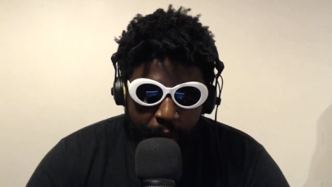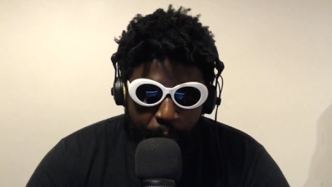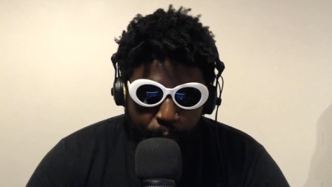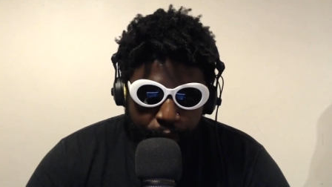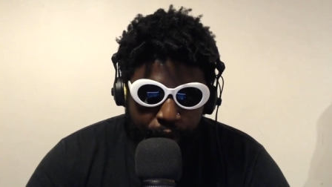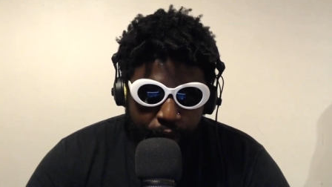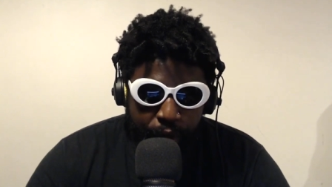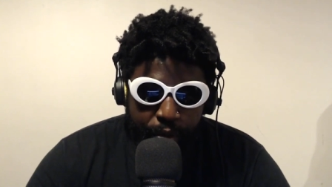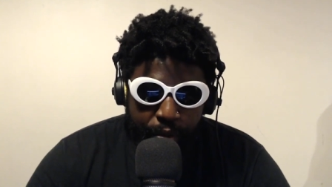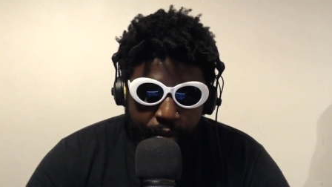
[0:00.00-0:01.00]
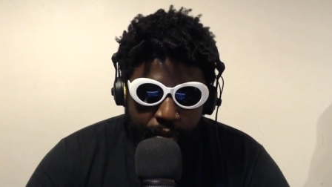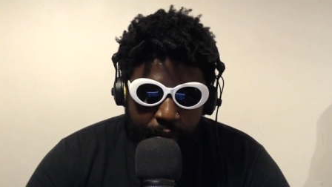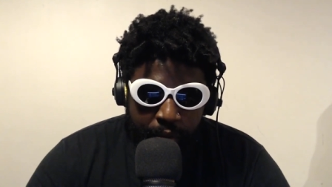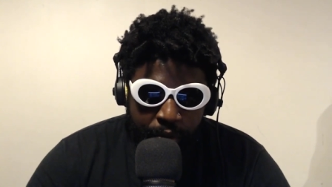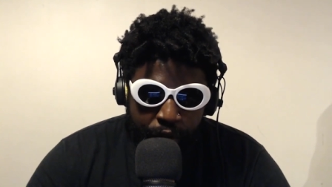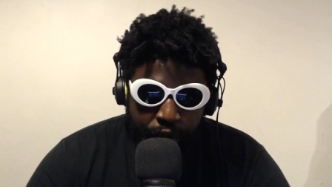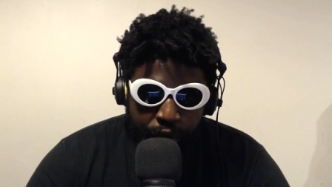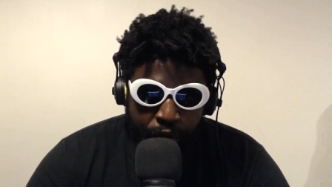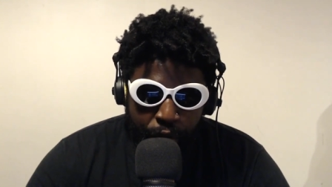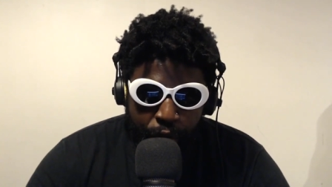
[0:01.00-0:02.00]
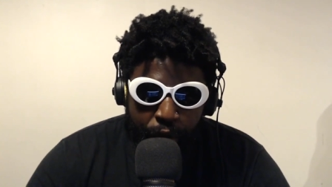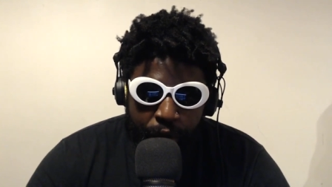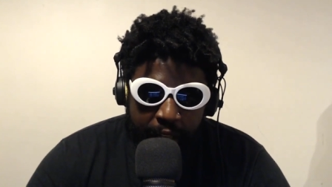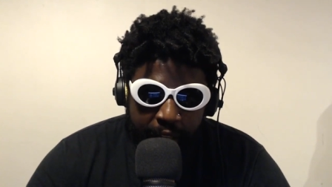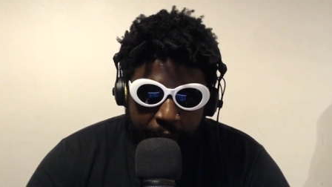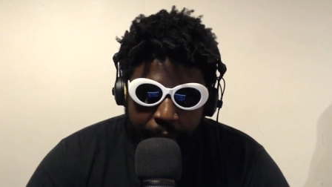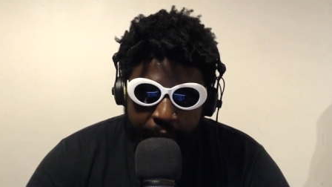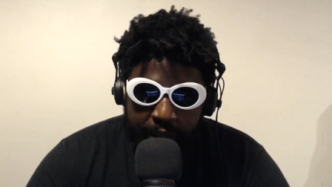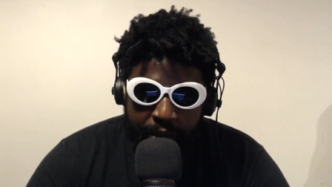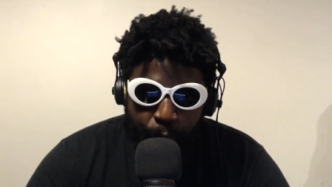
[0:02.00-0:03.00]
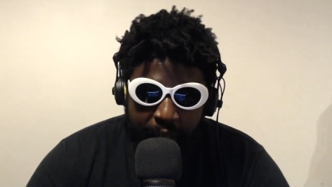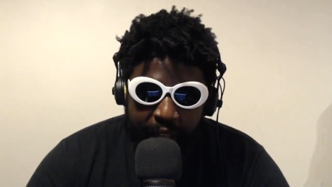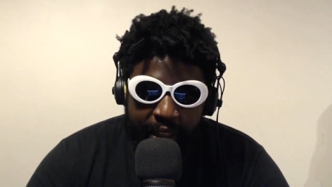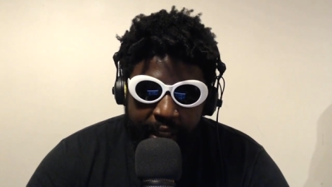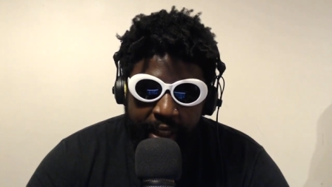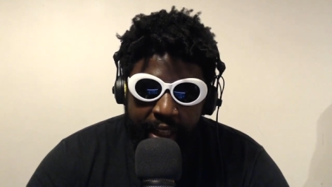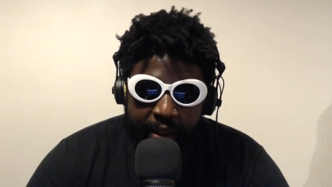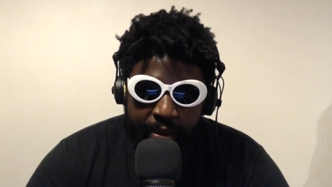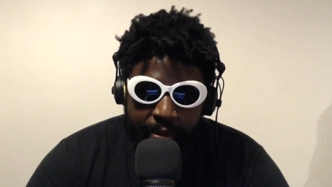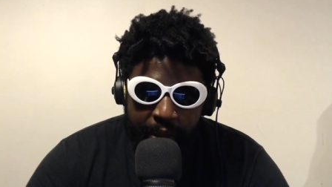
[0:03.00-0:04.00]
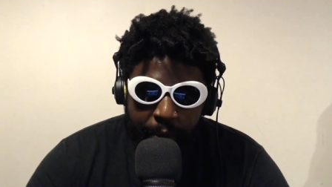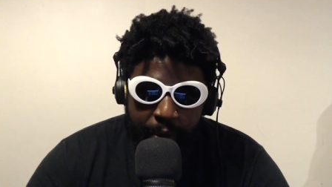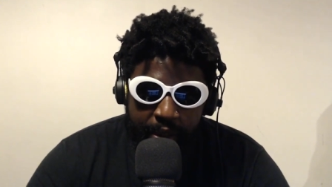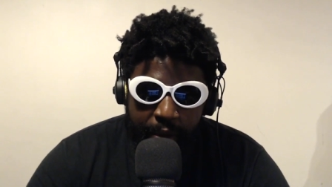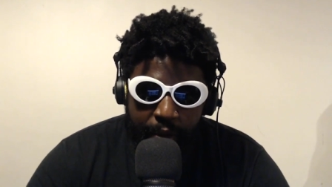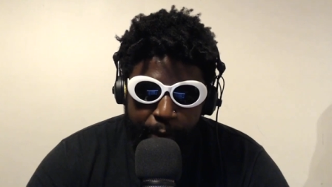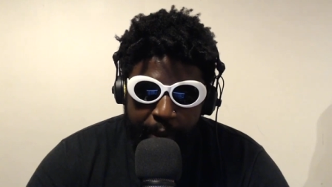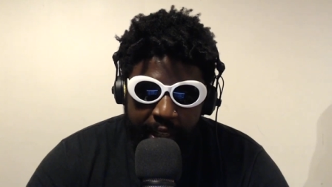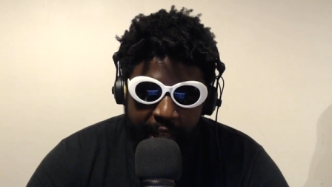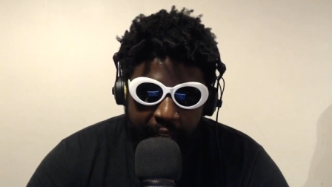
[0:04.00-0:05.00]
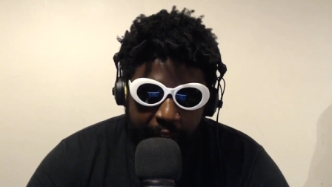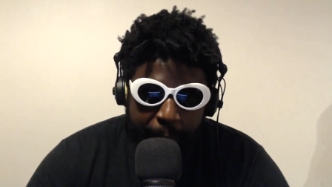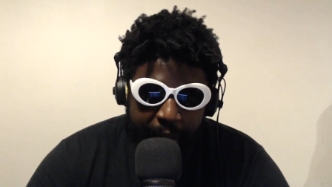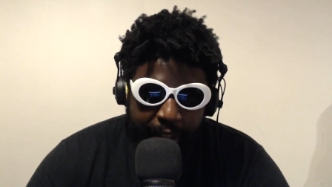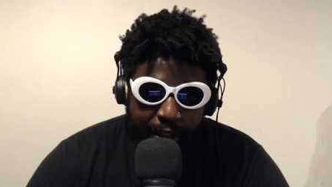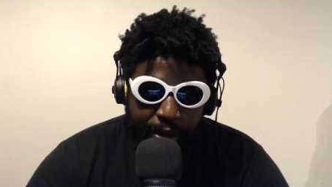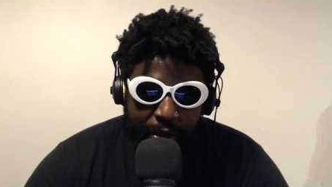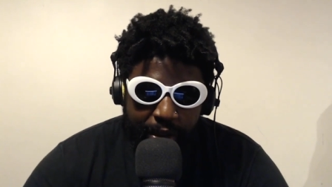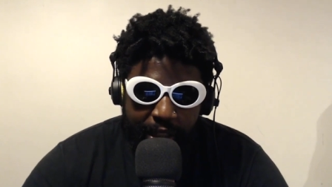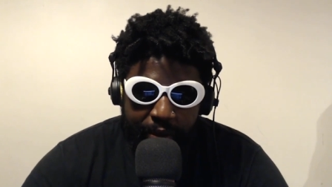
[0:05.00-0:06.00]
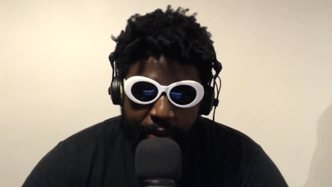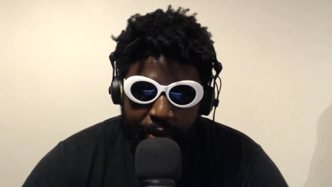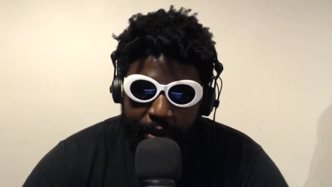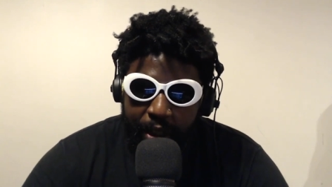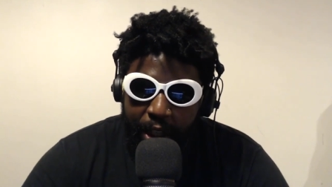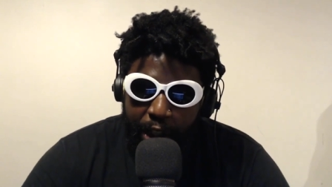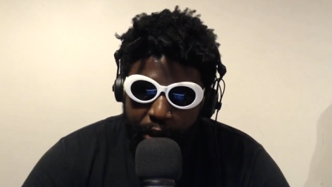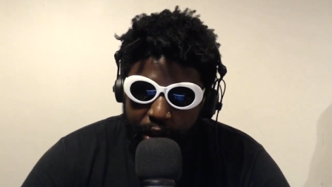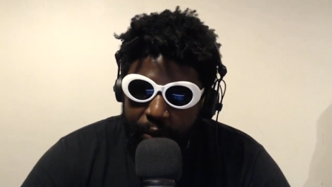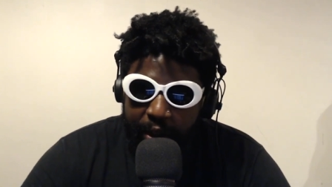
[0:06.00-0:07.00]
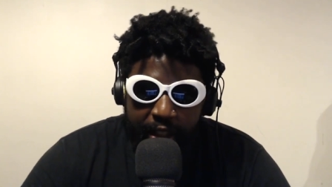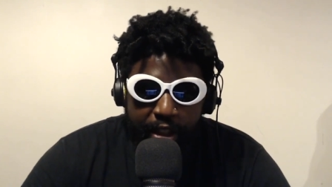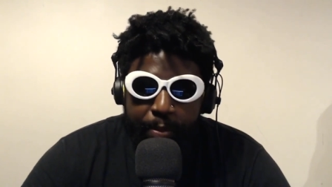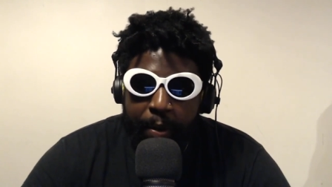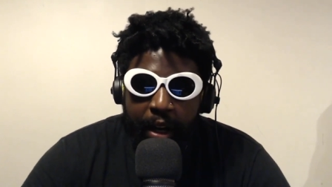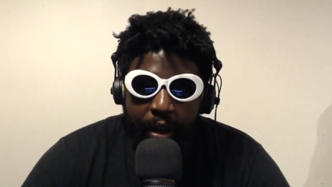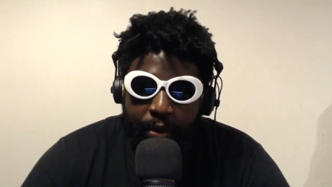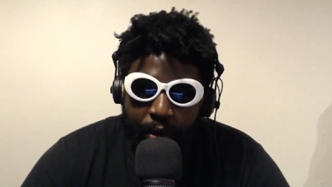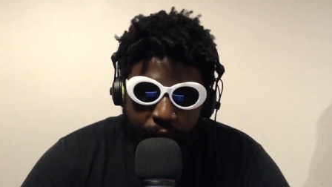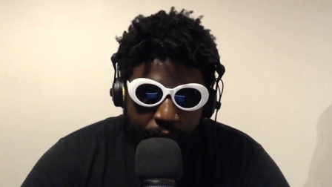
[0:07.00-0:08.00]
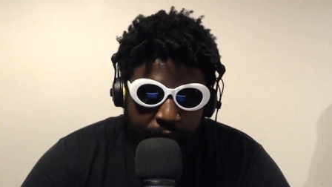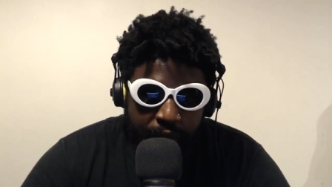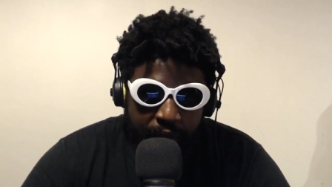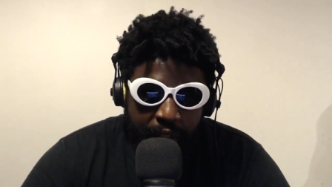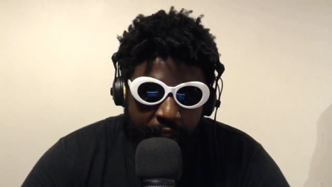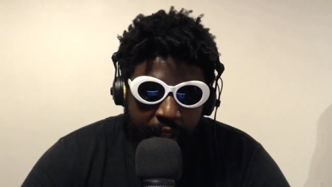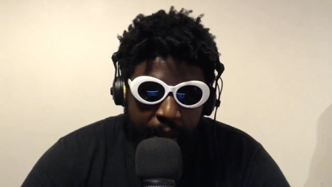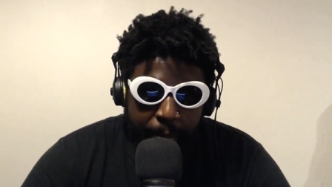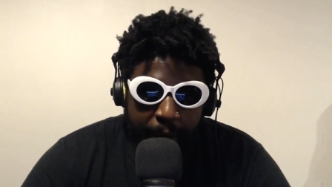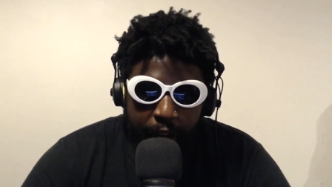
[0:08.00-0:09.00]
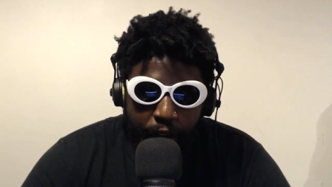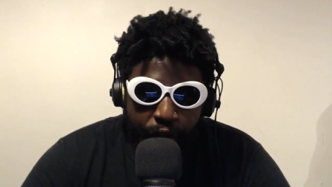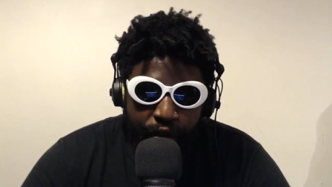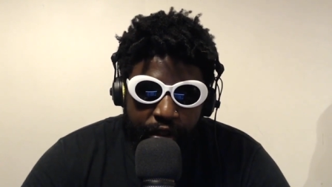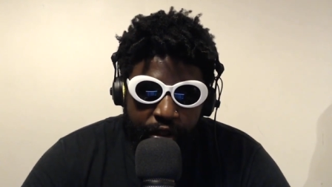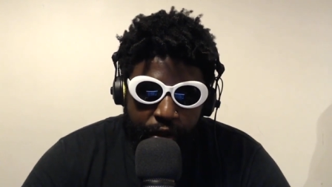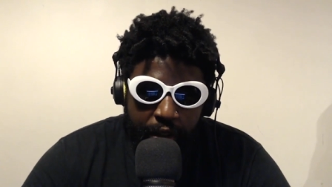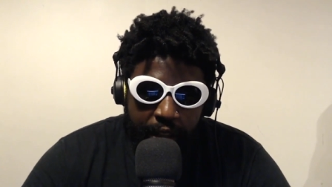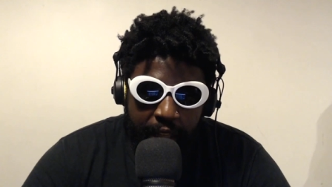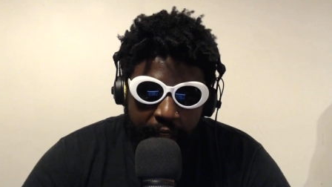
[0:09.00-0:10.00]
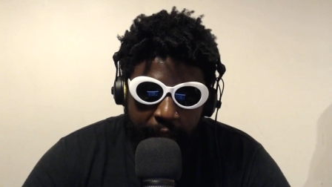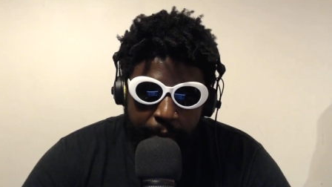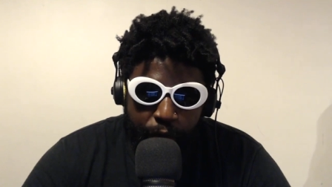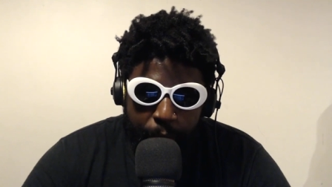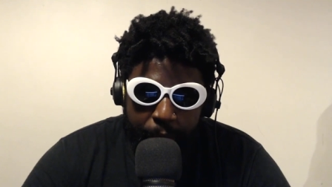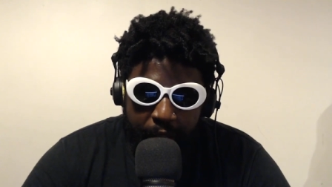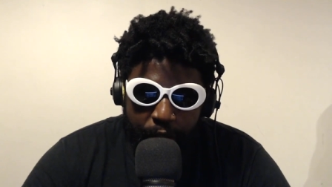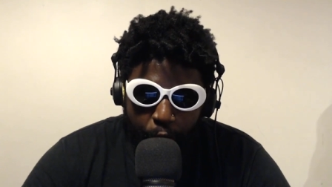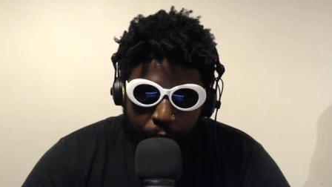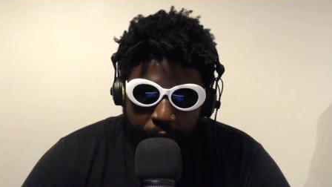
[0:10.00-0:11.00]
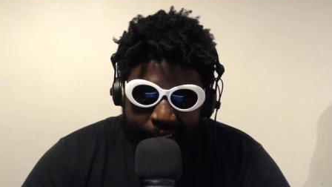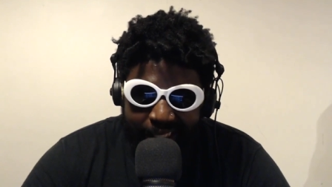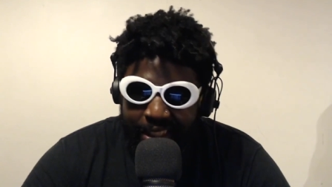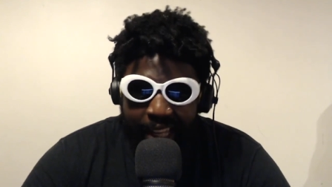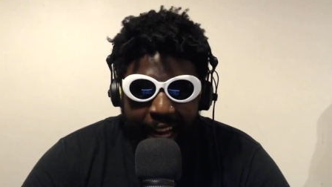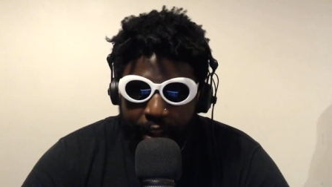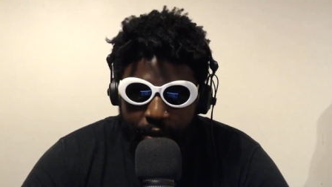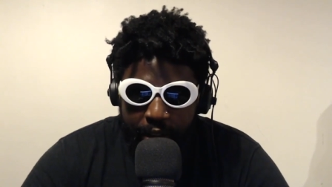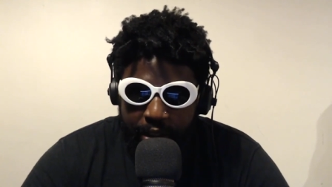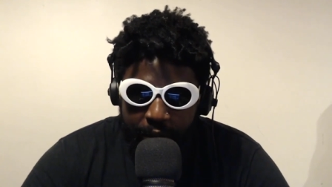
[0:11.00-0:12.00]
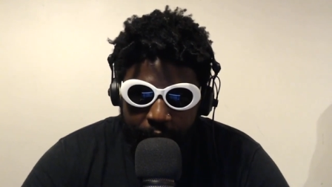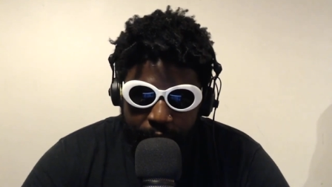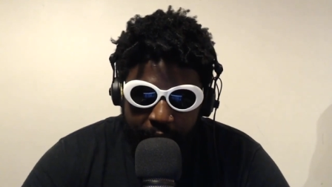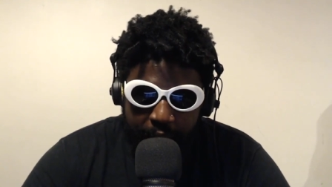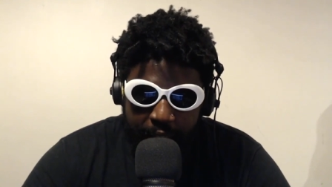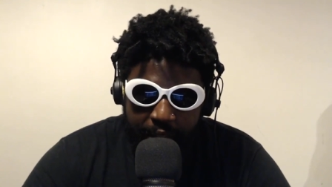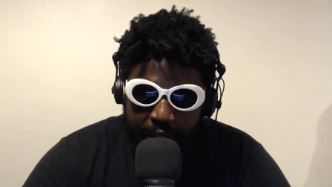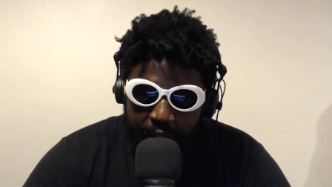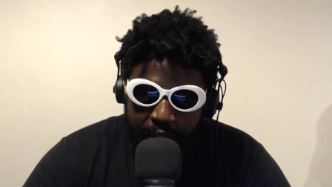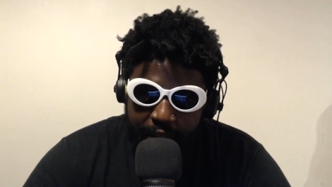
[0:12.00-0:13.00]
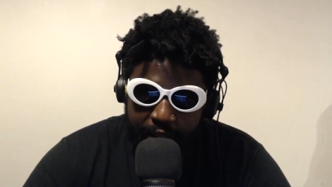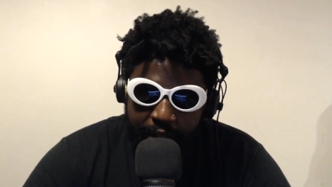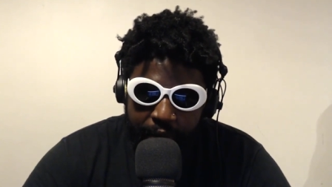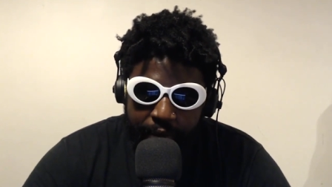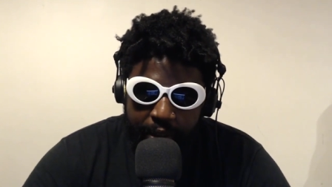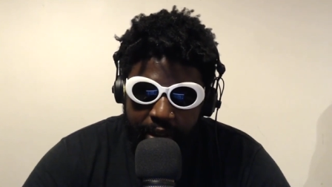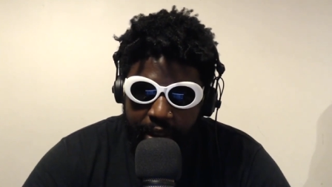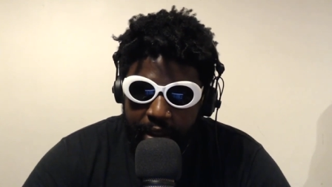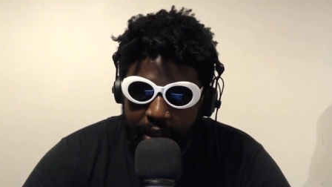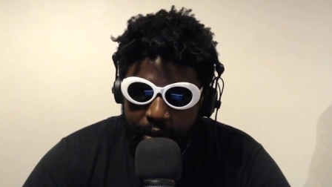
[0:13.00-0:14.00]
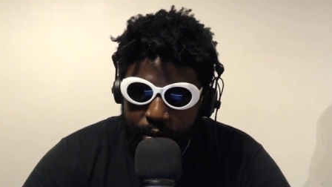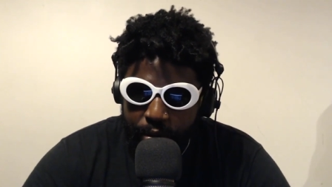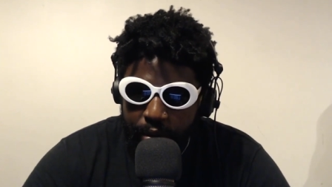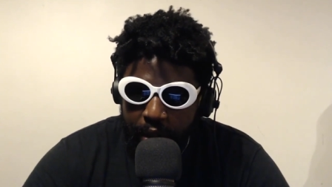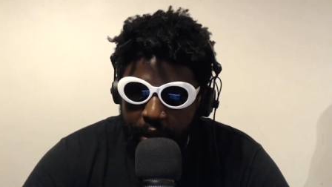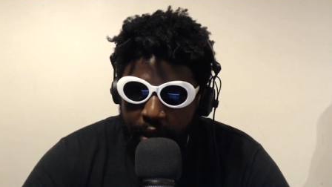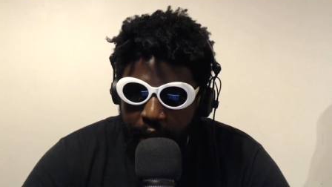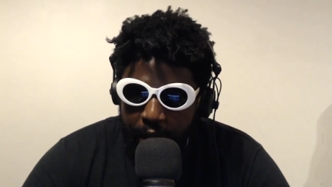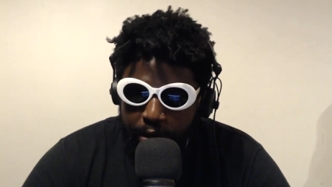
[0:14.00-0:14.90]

would you do? You, do you look at companies weirdly now that ones are not speaking out about this sort of stuff, or do you think it's just part of course? Of course. Do you think um, John Boyega's overreacting? I don't necessarily think he is. I think this is definitely something to uh,